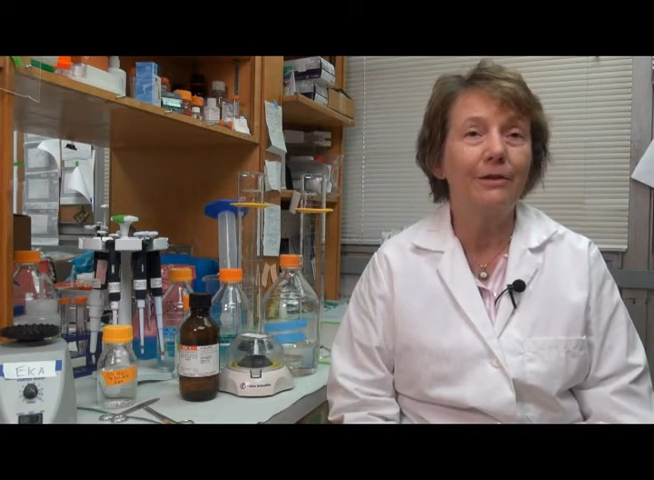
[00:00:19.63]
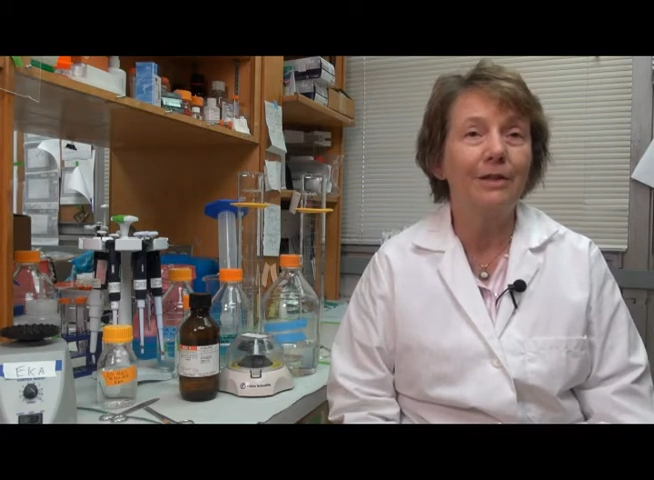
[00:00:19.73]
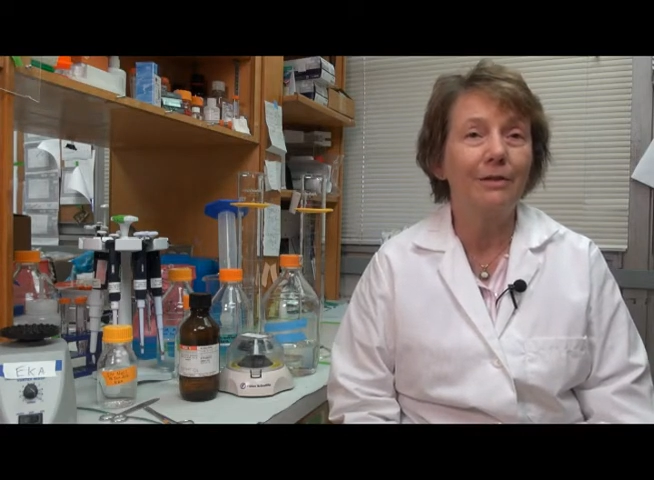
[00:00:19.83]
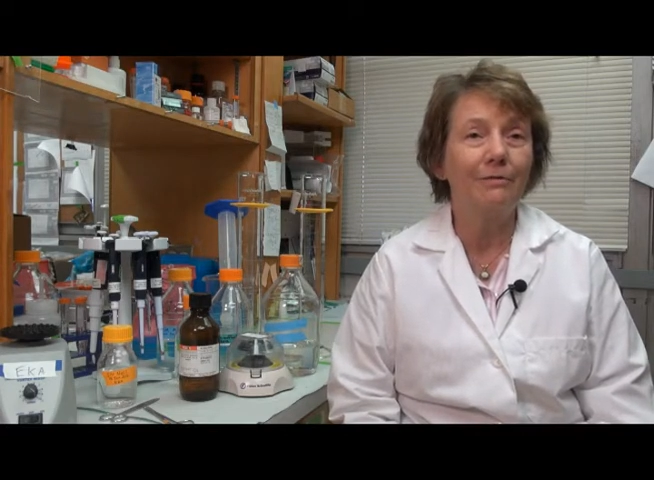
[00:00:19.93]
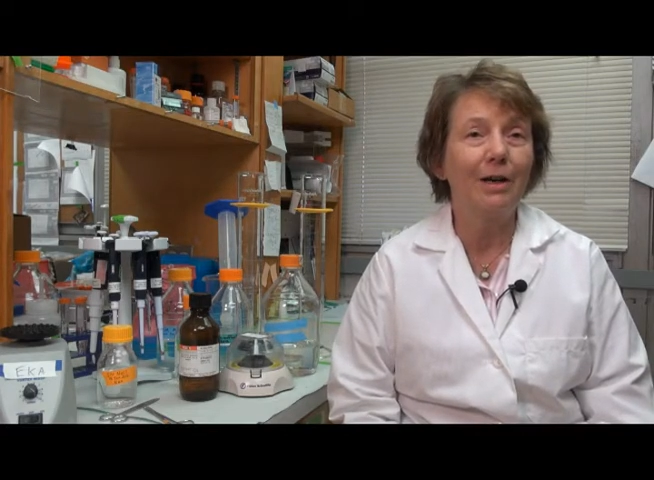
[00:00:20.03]
of
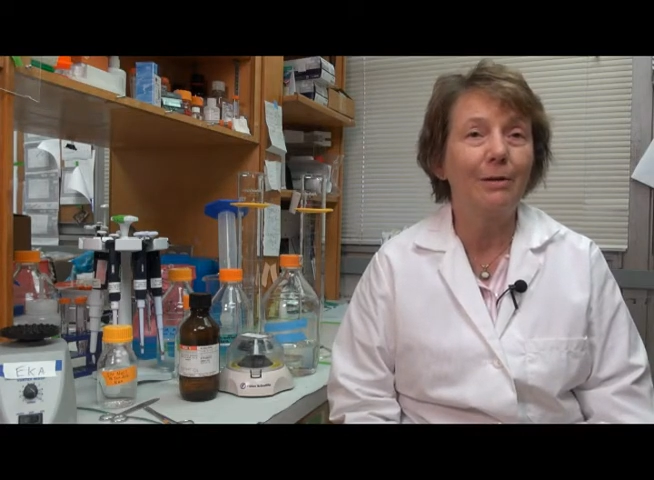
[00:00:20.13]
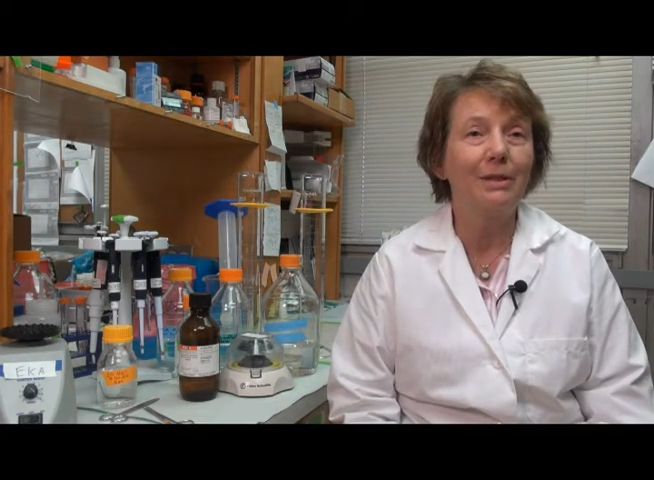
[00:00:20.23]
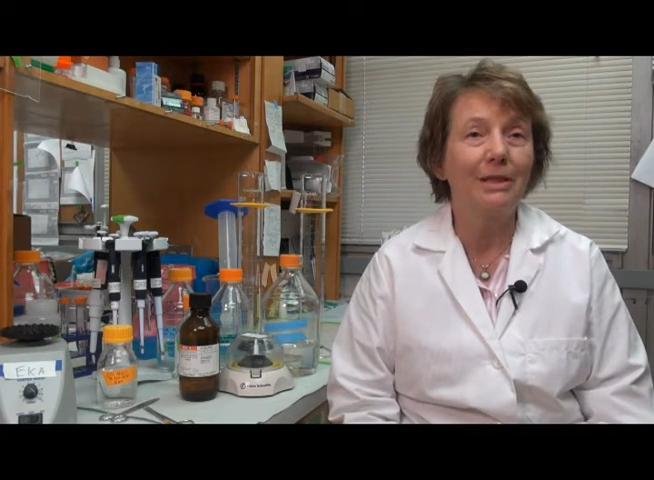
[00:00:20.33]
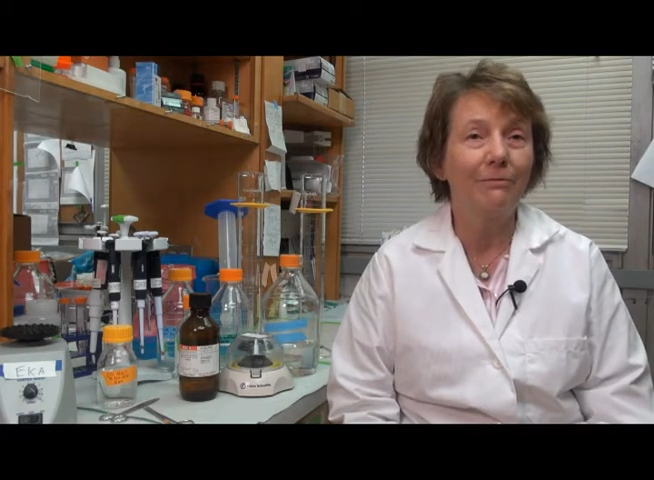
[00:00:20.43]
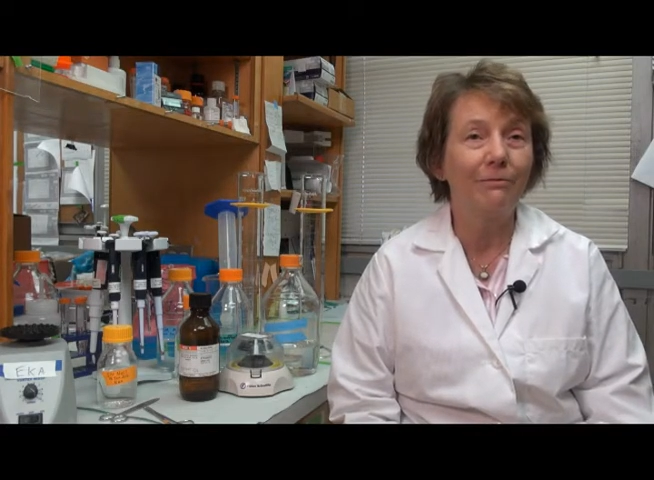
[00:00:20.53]
the
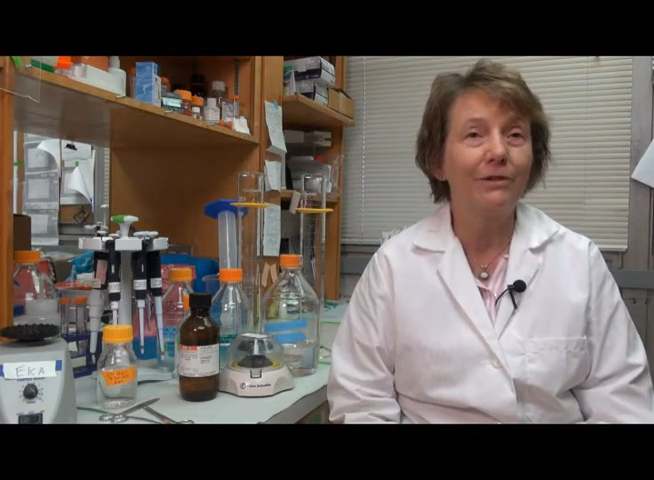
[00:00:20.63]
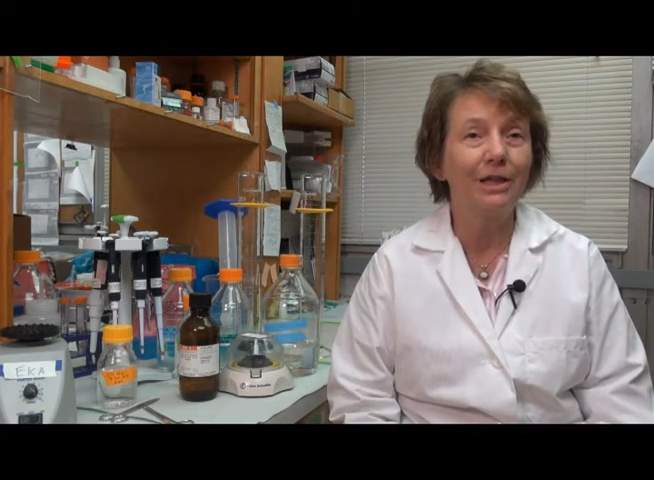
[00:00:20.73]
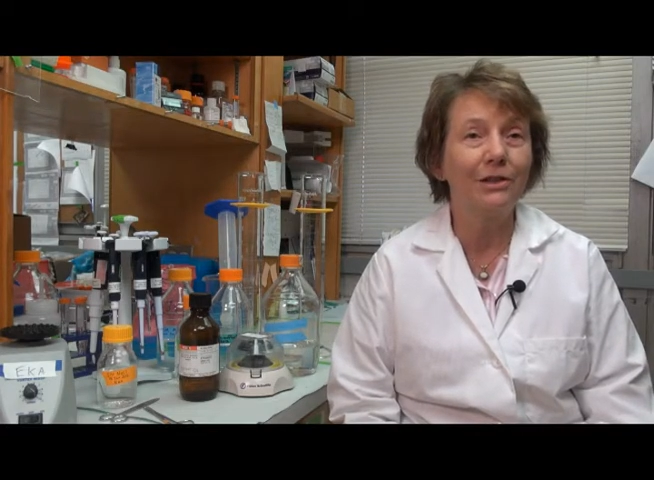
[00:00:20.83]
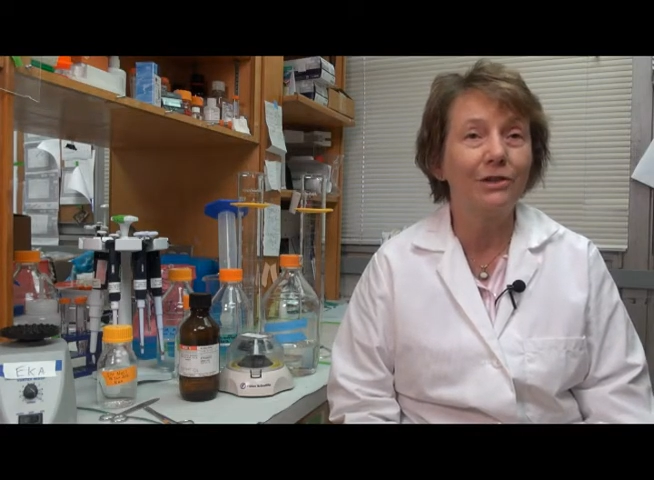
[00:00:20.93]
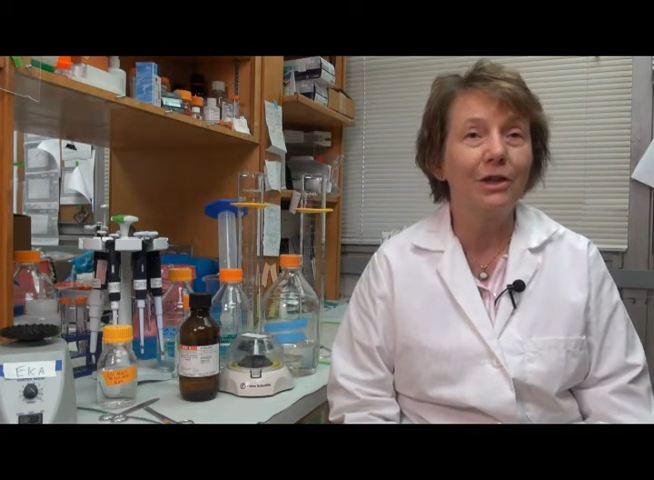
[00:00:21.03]
environment and
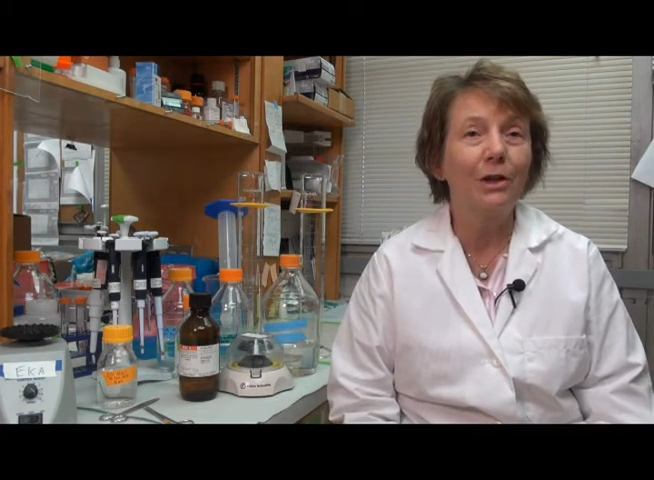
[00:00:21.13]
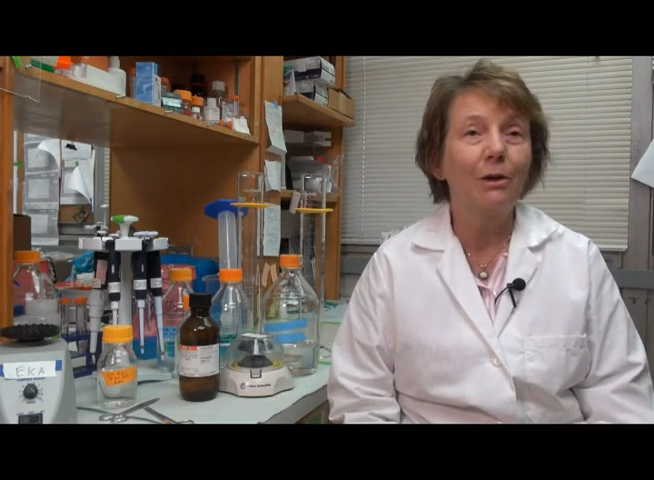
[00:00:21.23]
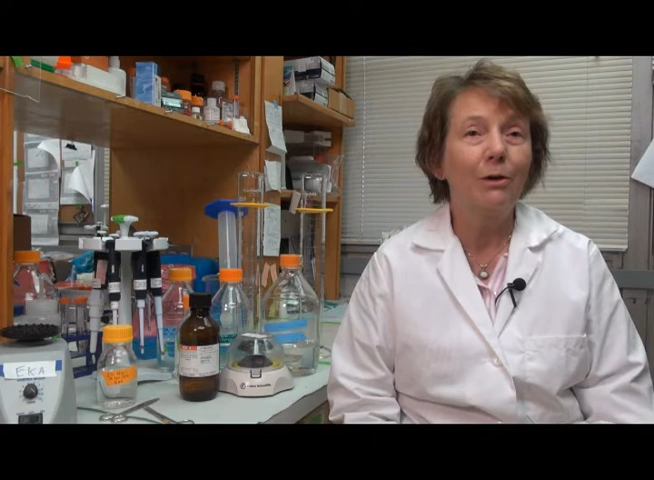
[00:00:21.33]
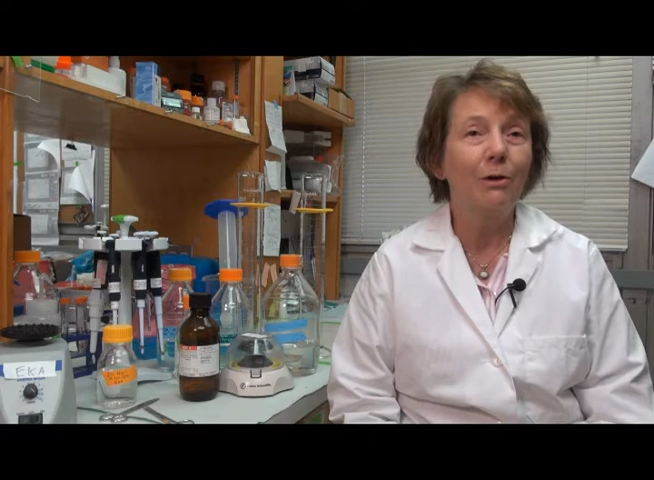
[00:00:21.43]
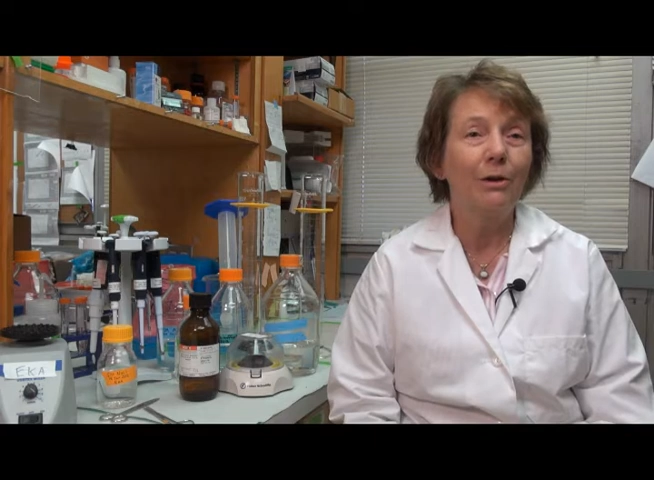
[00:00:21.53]
fish
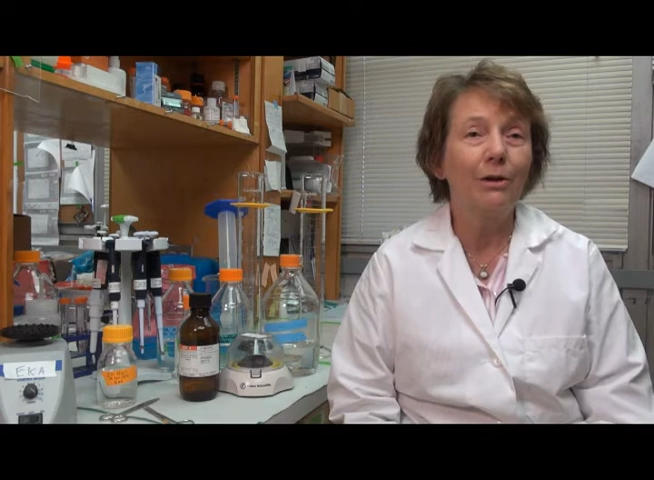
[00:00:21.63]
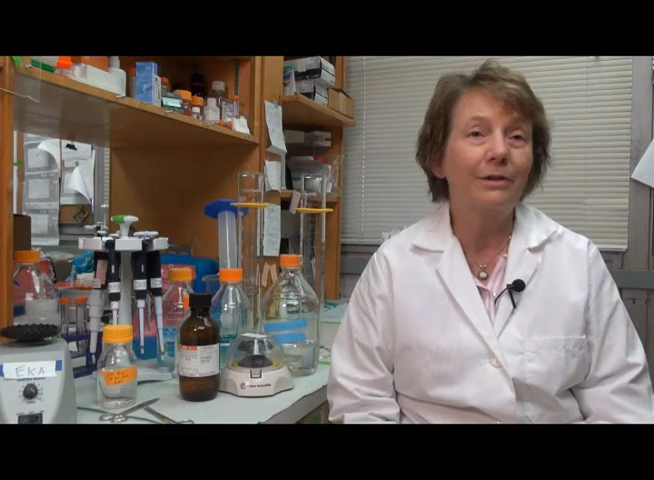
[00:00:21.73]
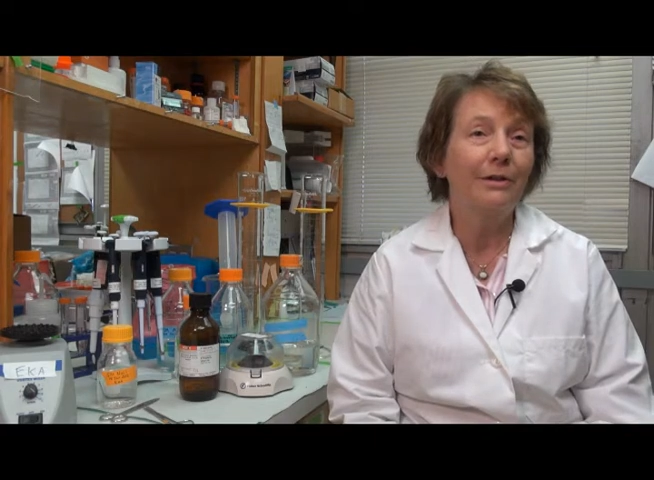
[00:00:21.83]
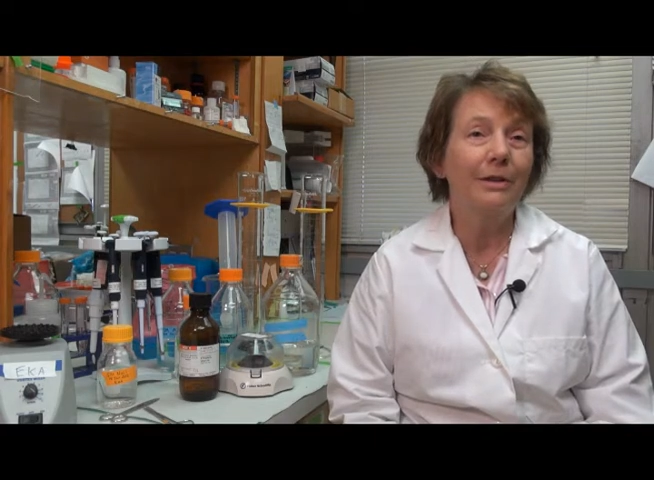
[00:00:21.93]
or